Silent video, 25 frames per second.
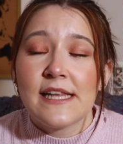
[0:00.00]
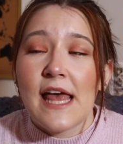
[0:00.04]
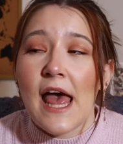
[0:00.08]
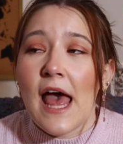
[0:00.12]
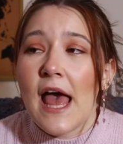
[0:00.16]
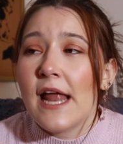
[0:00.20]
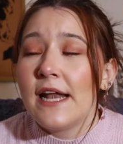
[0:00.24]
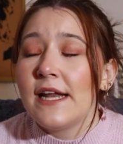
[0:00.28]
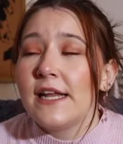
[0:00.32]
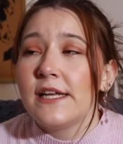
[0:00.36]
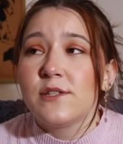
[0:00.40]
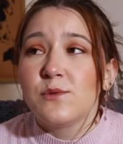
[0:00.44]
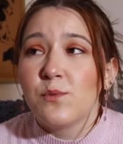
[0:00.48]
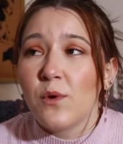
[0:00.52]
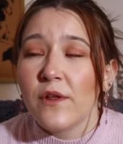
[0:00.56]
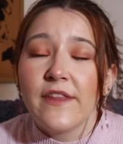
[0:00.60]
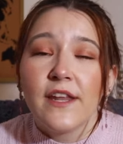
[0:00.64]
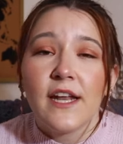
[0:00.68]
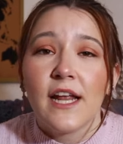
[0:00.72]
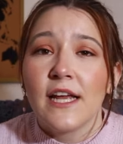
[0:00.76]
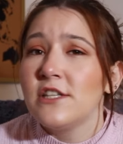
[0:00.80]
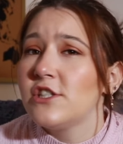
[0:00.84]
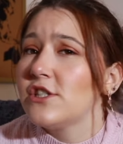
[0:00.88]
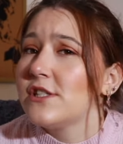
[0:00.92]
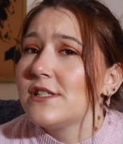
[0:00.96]
and it's one
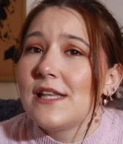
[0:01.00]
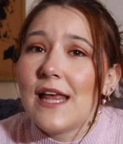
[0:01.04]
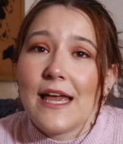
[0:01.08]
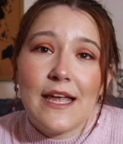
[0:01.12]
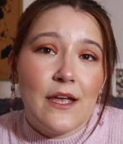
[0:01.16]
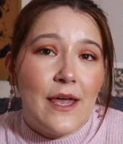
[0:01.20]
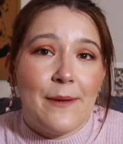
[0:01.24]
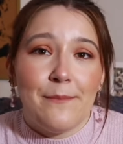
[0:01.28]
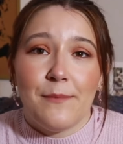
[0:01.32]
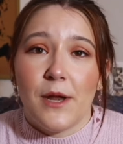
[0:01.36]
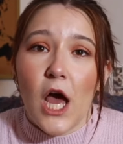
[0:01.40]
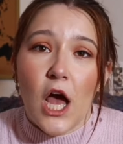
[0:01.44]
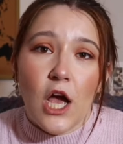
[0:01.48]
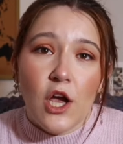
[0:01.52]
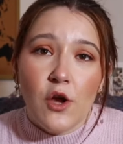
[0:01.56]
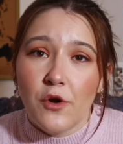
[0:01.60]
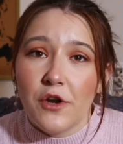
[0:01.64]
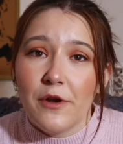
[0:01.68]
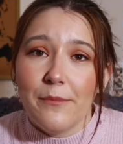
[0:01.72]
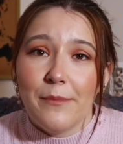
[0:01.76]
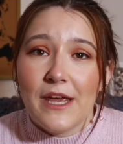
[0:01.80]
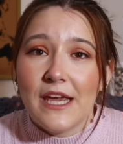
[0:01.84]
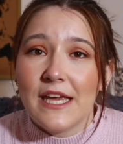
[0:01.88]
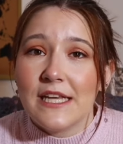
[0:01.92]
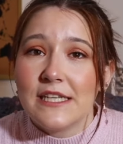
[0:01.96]
that I just like am not going
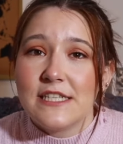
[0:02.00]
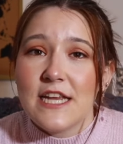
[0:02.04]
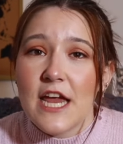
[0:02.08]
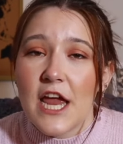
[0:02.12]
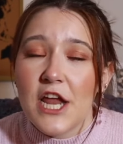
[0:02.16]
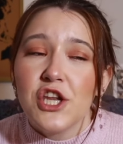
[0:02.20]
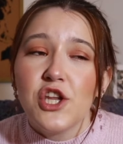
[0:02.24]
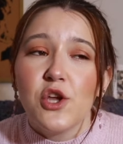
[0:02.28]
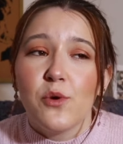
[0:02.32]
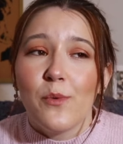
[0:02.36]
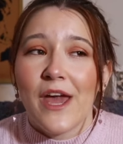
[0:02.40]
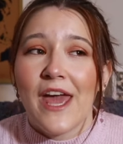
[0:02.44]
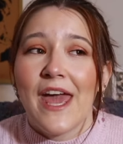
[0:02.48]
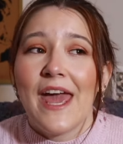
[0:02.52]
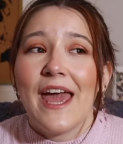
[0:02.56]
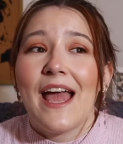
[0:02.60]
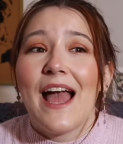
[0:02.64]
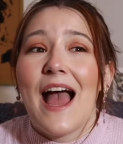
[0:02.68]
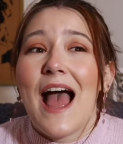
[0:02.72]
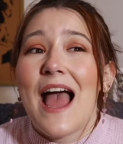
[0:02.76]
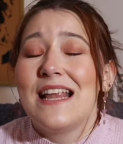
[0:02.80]
to be continuing.